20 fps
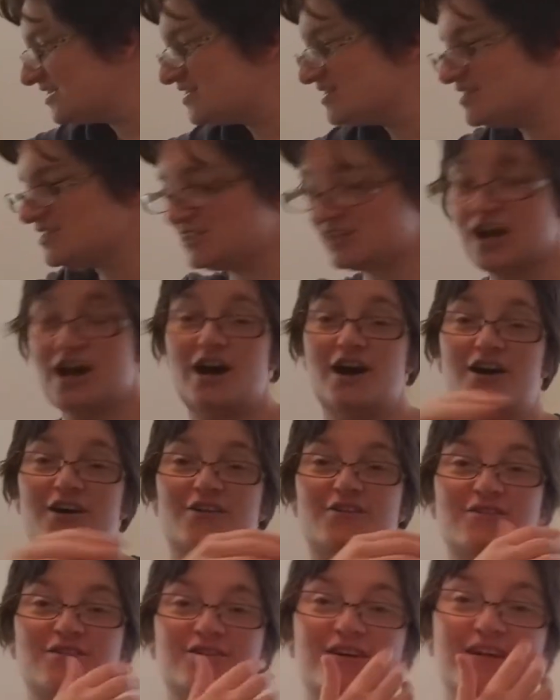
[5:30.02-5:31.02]

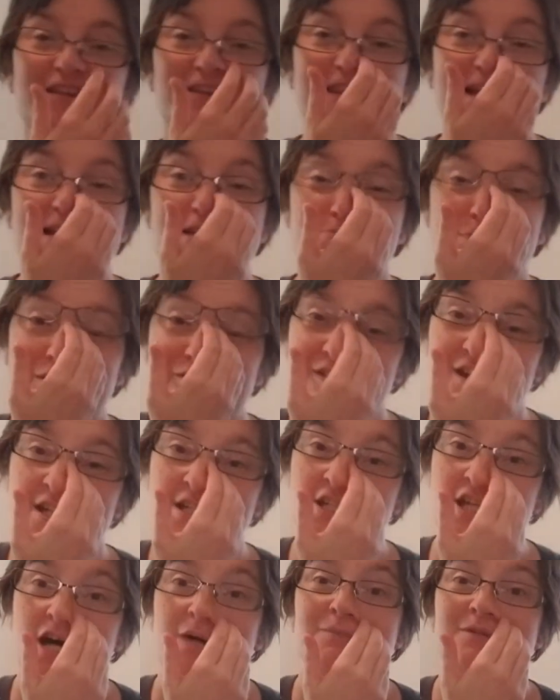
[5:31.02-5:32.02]
So, that's my
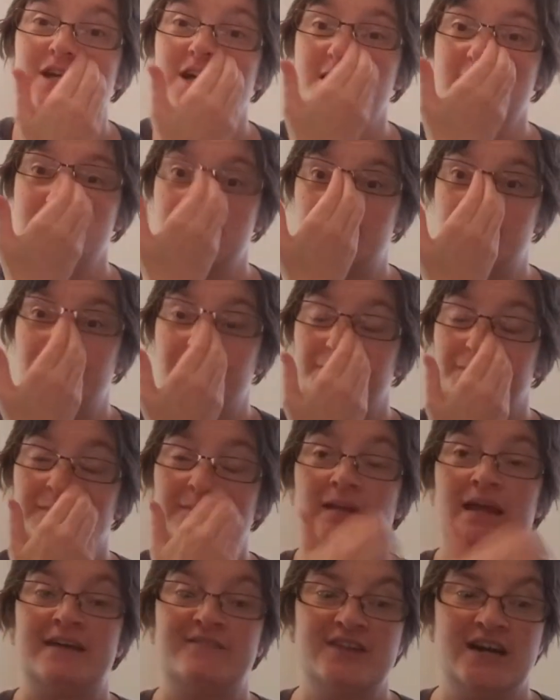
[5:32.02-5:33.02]
finished objects.
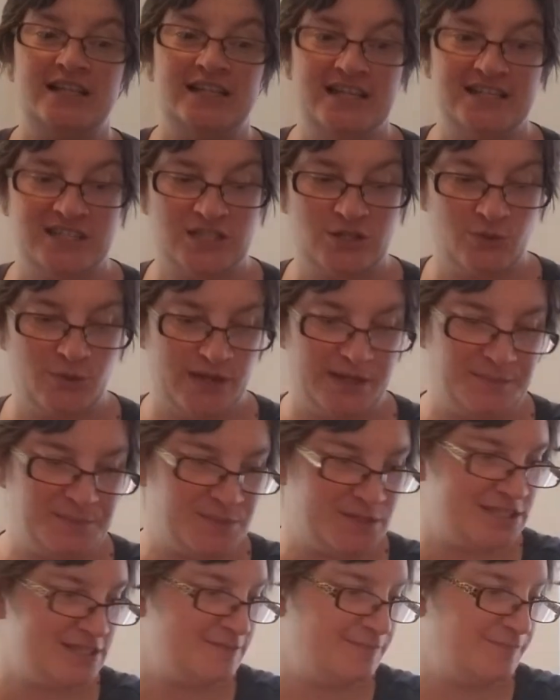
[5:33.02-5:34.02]
I've got lots of whips.